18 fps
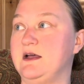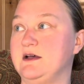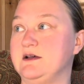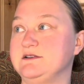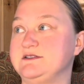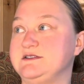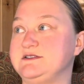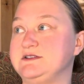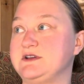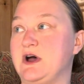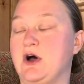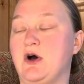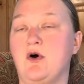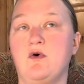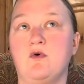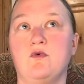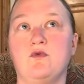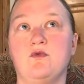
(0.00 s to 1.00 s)

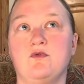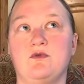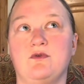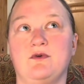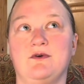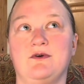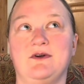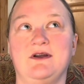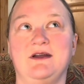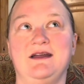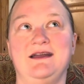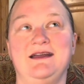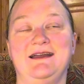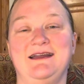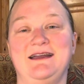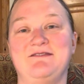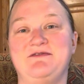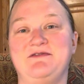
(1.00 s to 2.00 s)
So
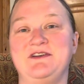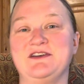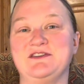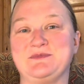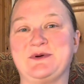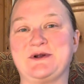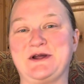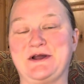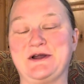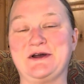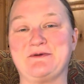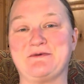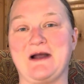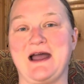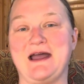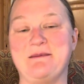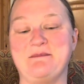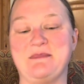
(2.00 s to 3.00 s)
it feels pretty good,
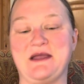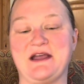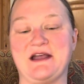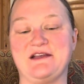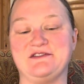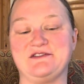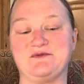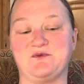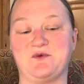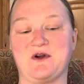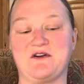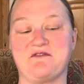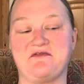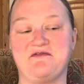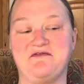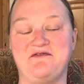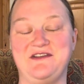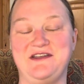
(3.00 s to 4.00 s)
right? Because we're
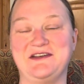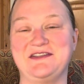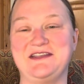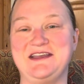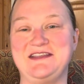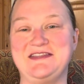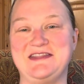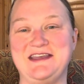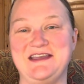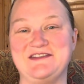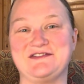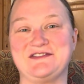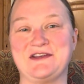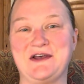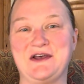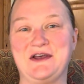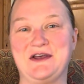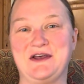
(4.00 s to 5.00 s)
feeling these
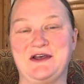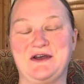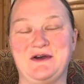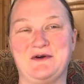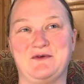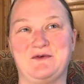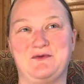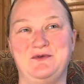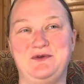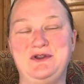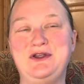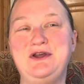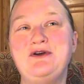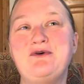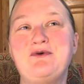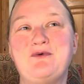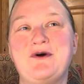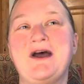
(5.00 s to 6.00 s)

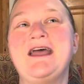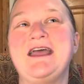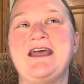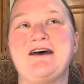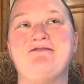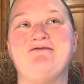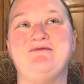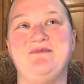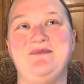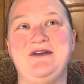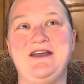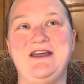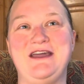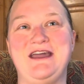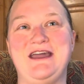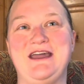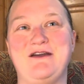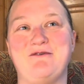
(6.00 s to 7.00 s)
new way of
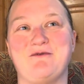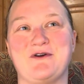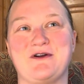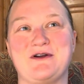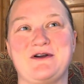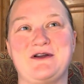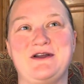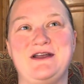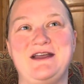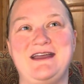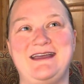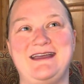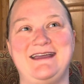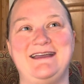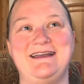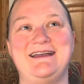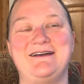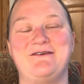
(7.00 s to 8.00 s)
being.
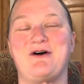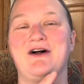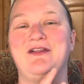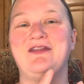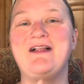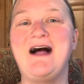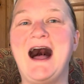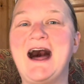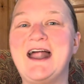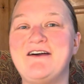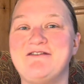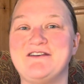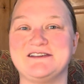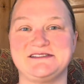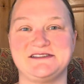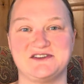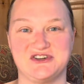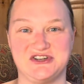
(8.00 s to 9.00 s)
A lot of
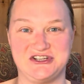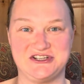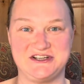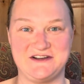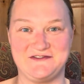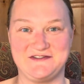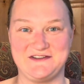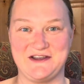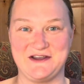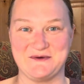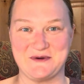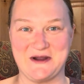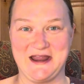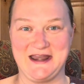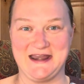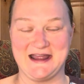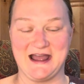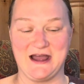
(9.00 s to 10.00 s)
us are shifting
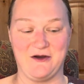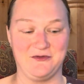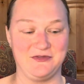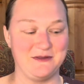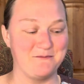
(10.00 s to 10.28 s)
right now.